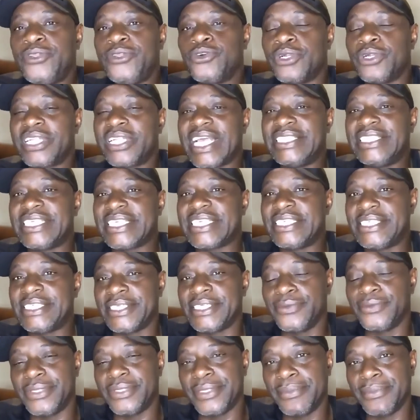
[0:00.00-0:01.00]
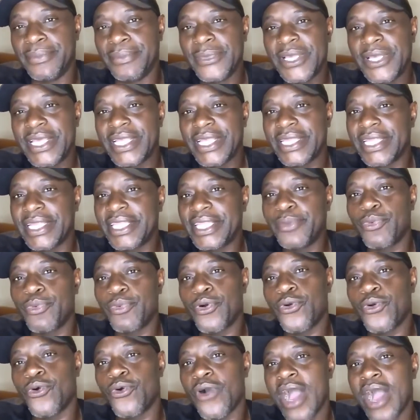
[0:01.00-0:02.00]
don't I just shield him, let the
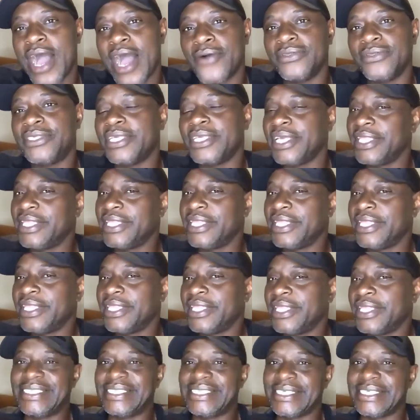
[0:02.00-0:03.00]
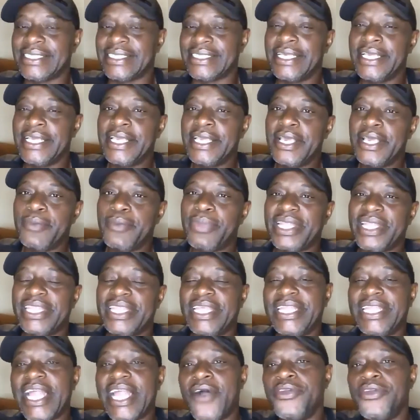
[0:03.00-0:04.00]
ball go out, and then that's it.
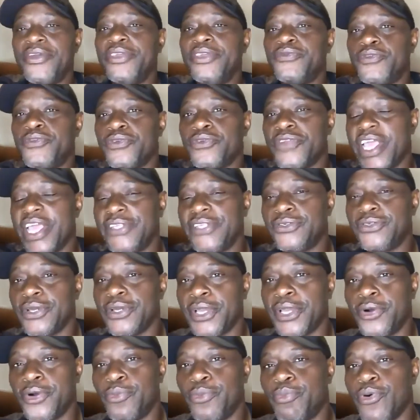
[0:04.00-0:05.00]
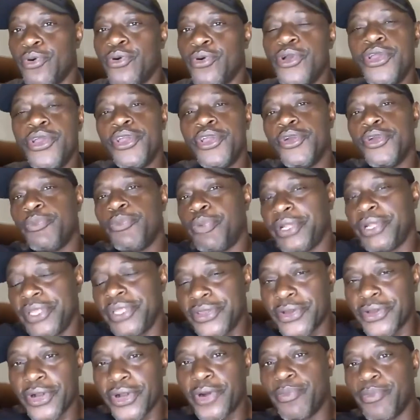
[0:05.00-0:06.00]
But then now, if you raise your elbow,
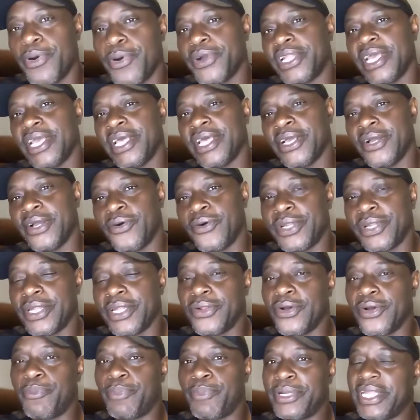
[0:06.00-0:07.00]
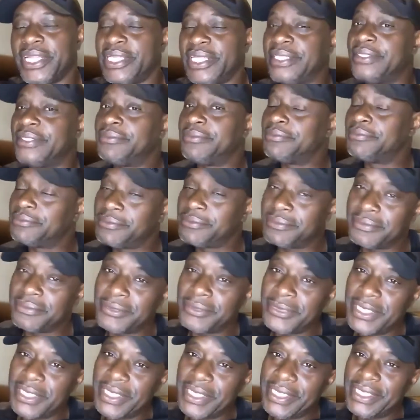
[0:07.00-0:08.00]
putting your elbow on an opponent,
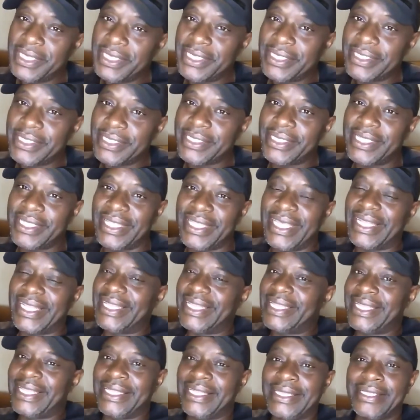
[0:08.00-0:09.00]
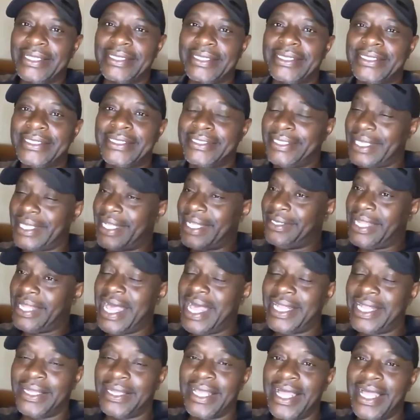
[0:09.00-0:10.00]
and then
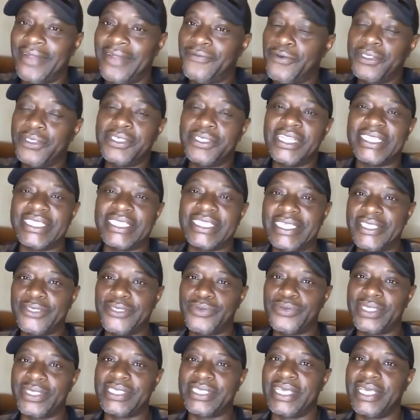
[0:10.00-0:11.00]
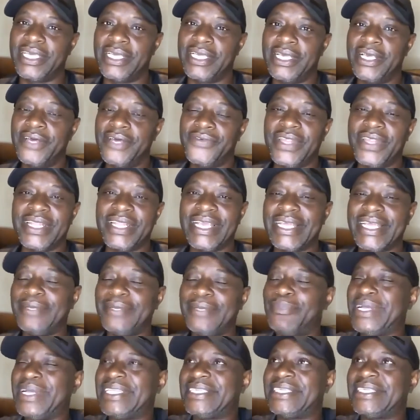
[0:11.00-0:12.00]
unfortunately it was a red card.
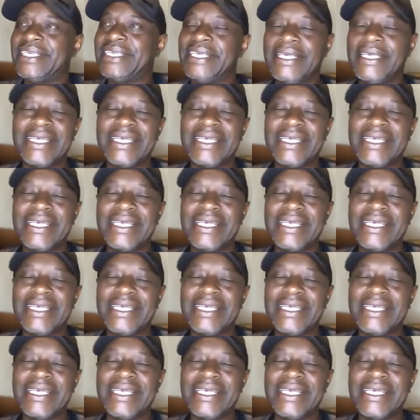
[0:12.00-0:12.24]
But